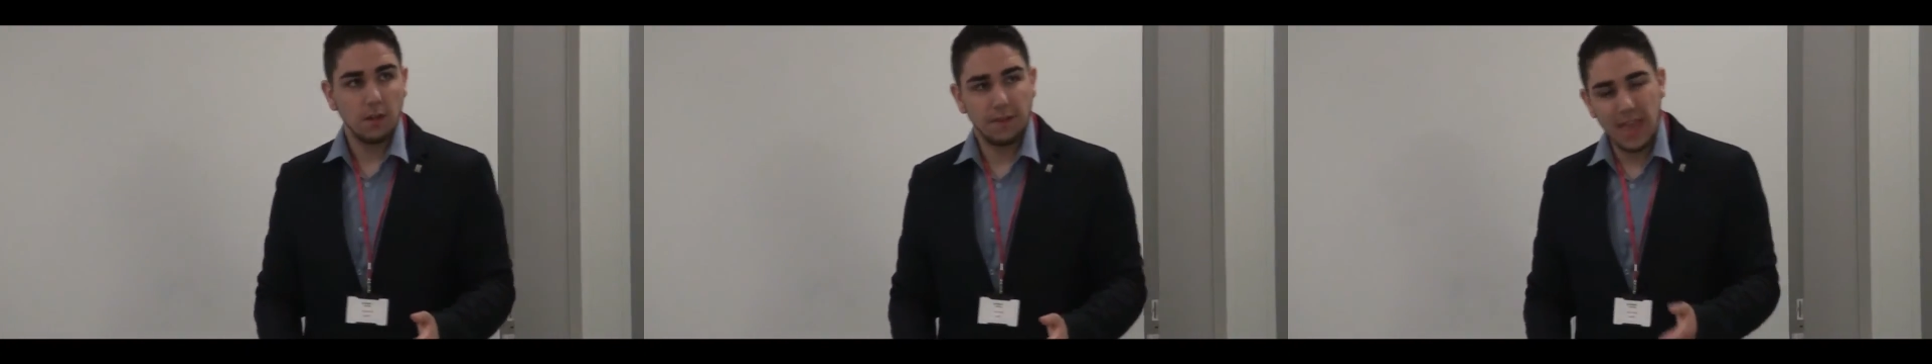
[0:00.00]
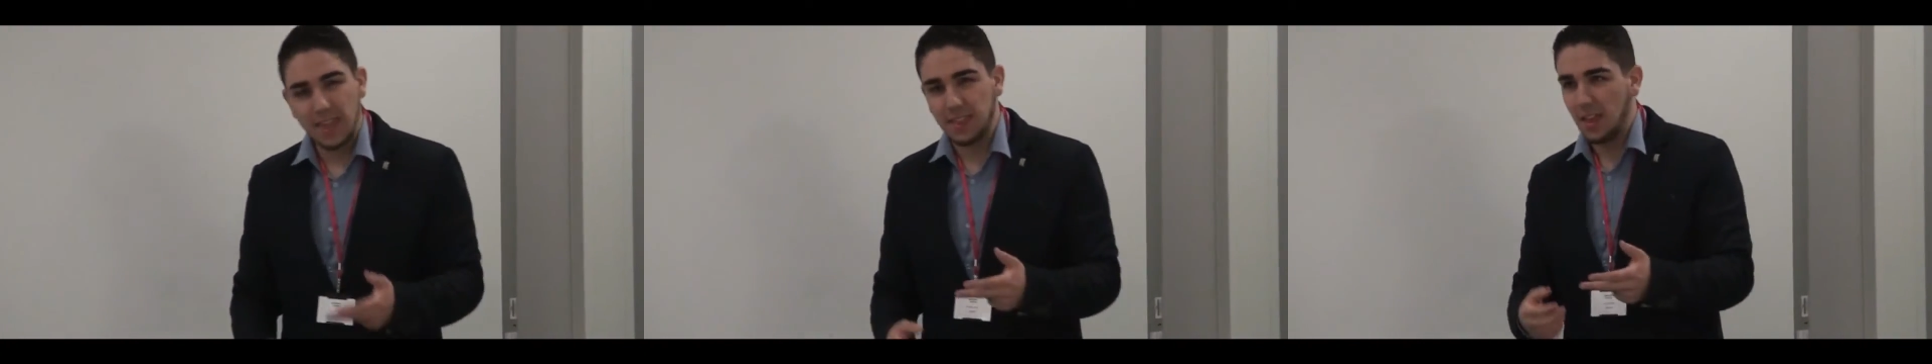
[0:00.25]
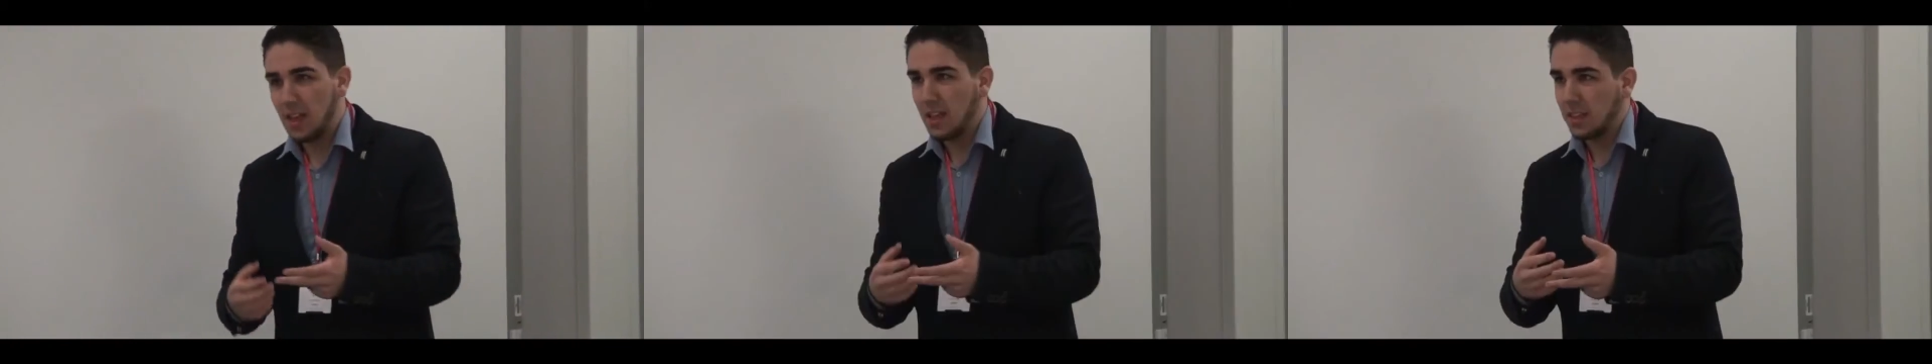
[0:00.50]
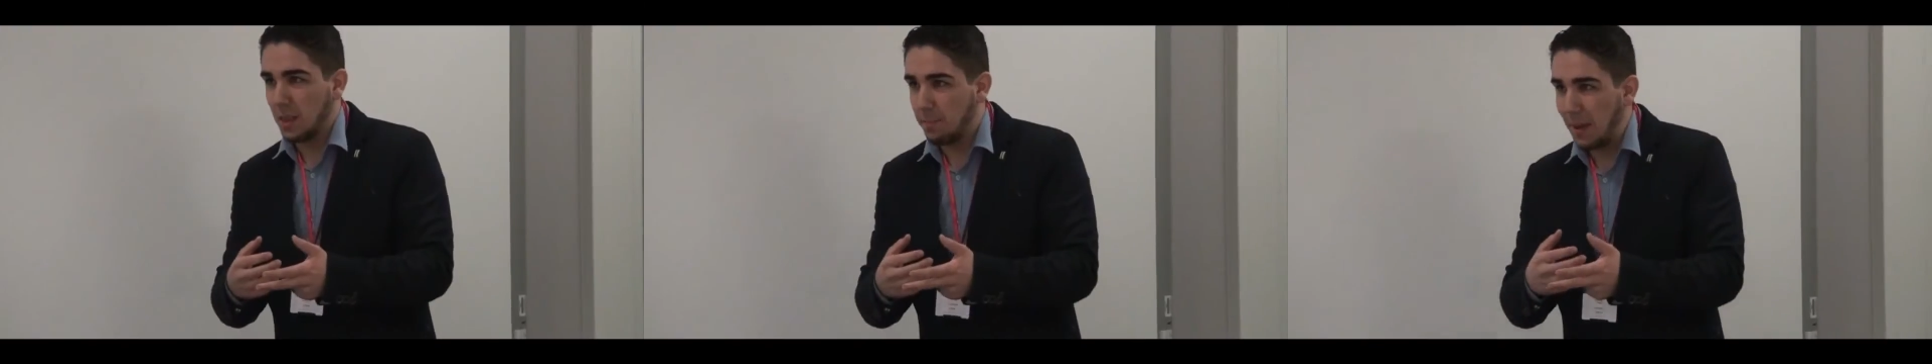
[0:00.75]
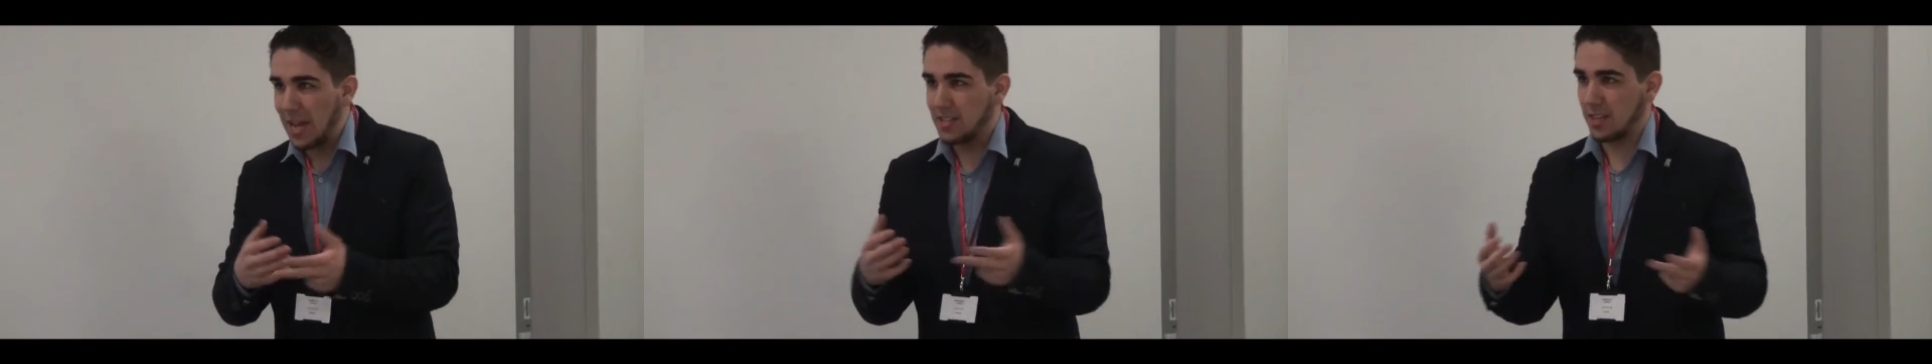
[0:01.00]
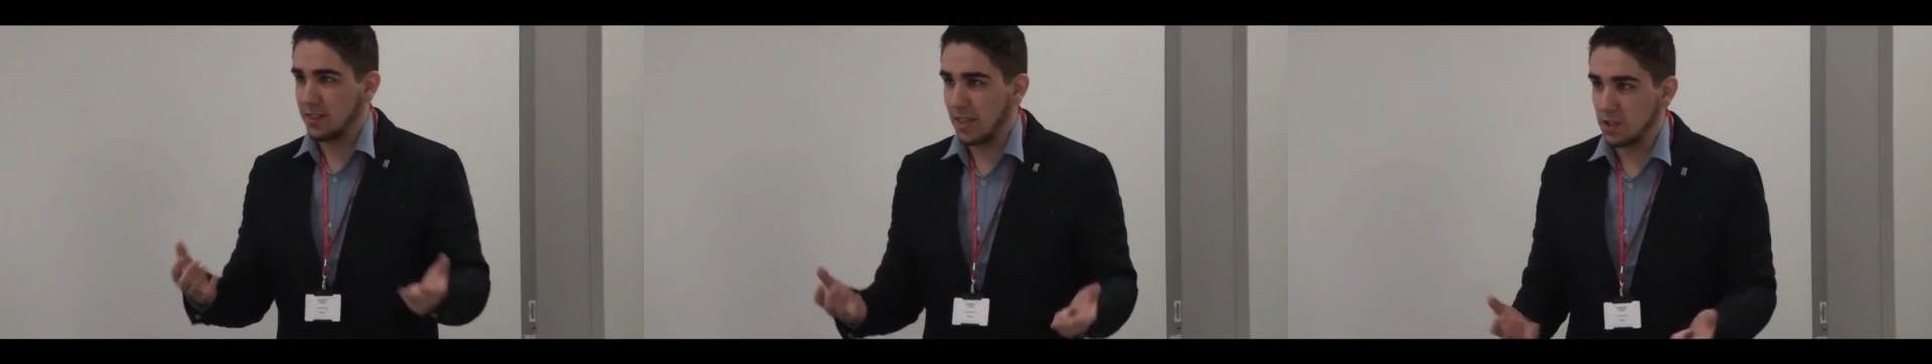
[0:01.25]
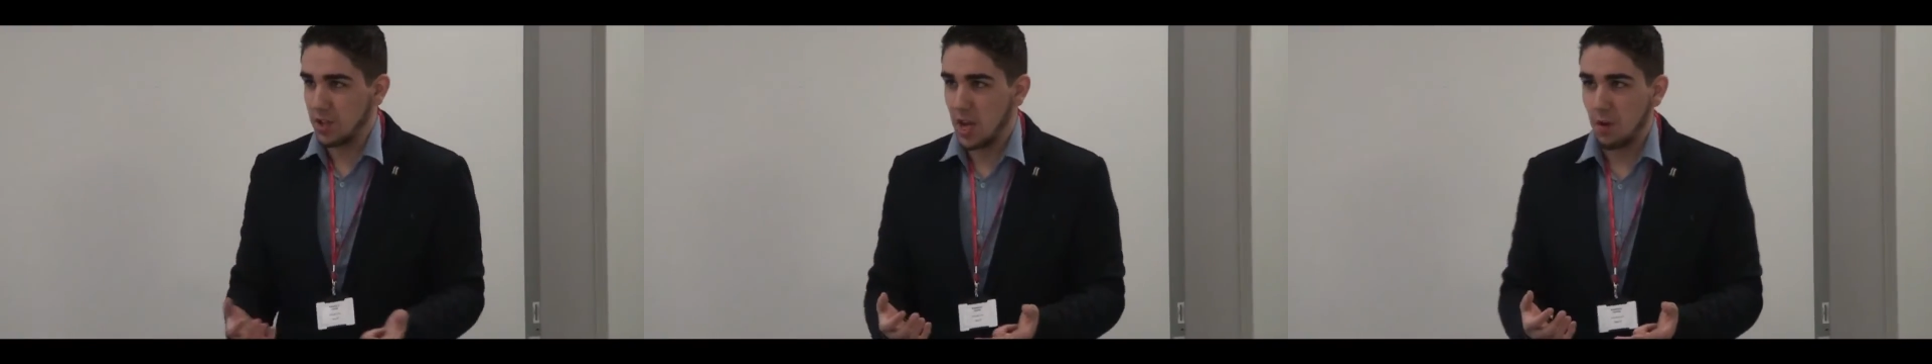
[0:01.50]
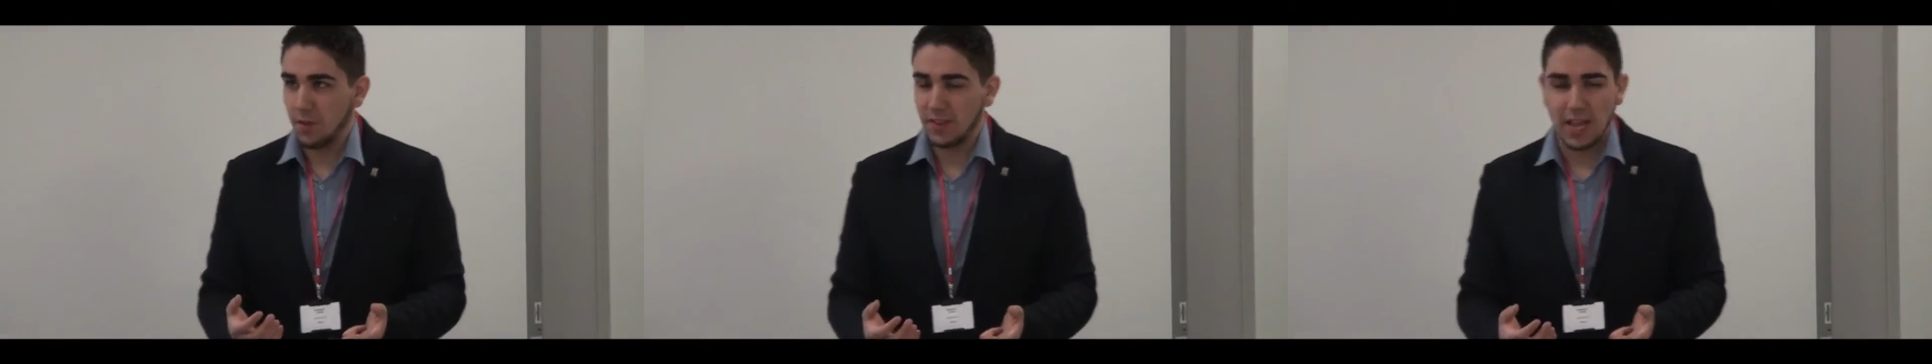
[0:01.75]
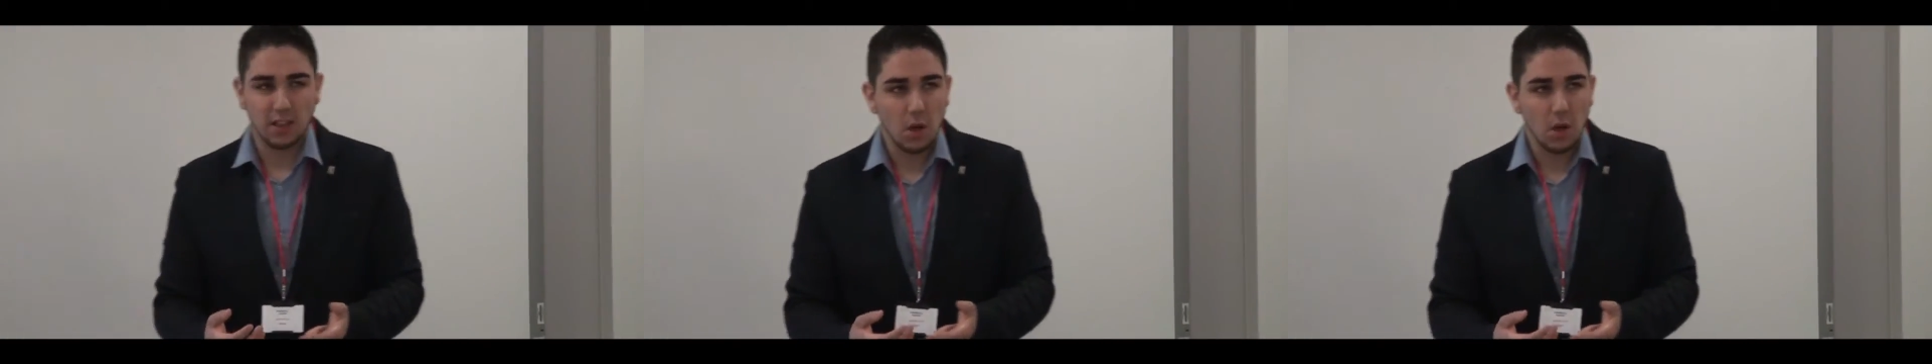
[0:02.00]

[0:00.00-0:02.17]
They're the basic things you hear every day.